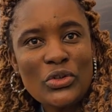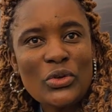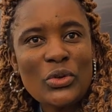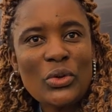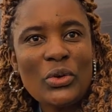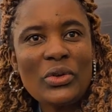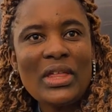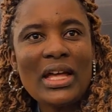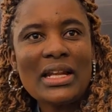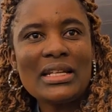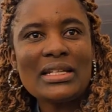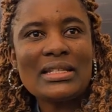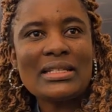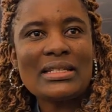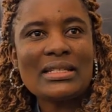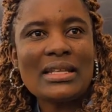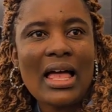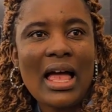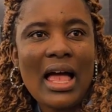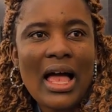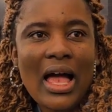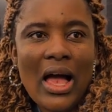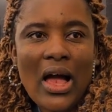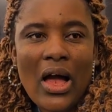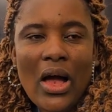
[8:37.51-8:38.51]
So that's
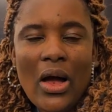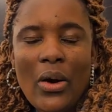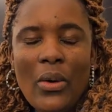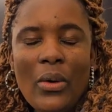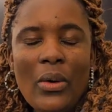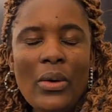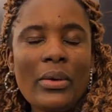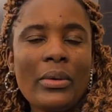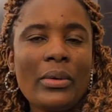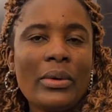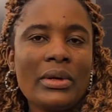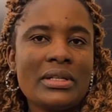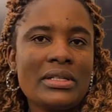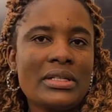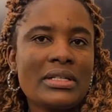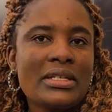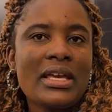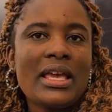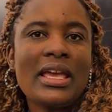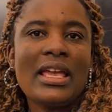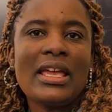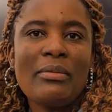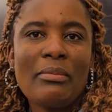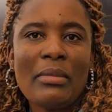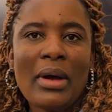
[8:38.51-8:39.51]
how it
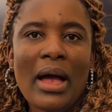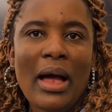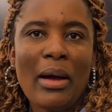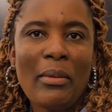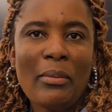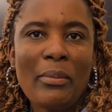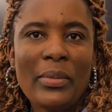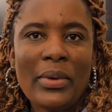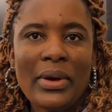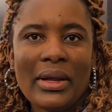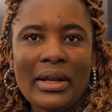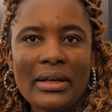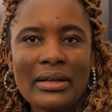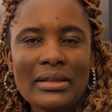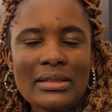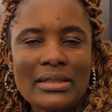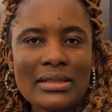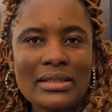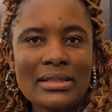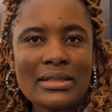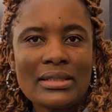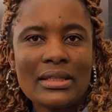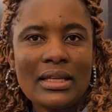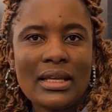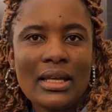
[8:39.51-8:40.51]
came up.
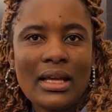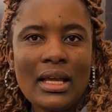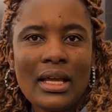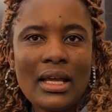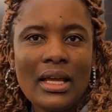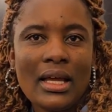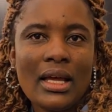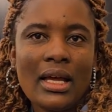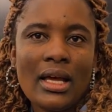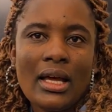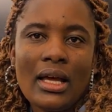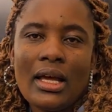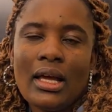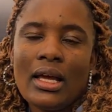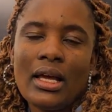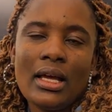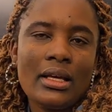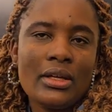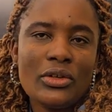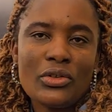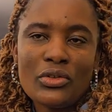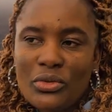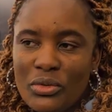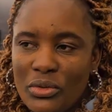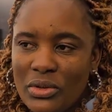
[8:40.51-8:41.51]
And
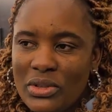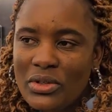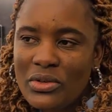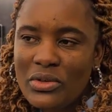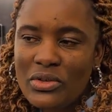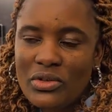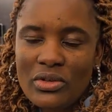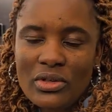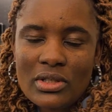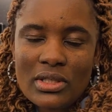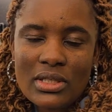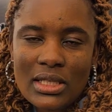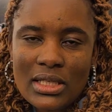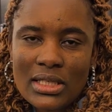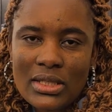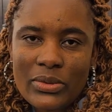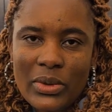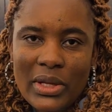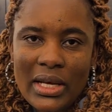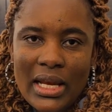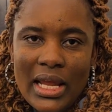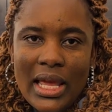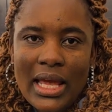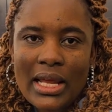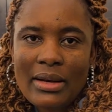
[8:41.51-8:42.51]
in 2006,
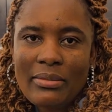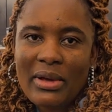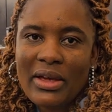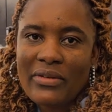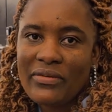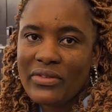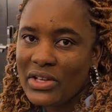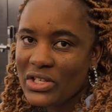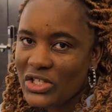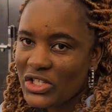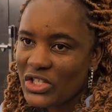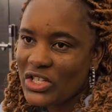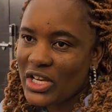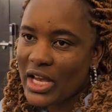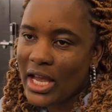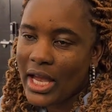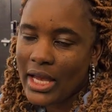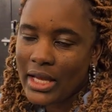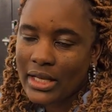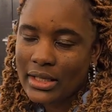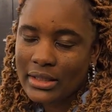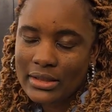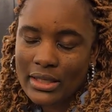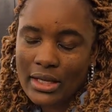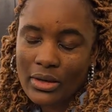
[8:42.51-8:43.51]
when I had my first
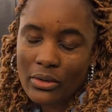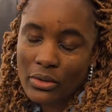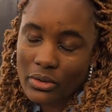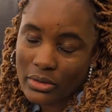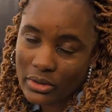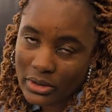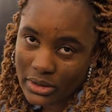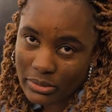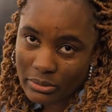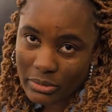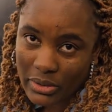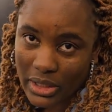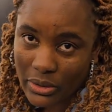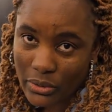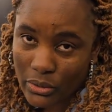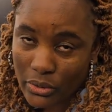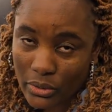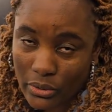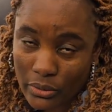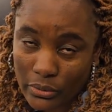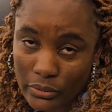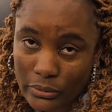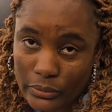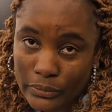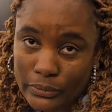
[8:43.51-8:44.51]
child, I called him
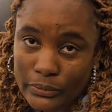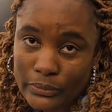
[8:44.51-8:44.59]
Leko.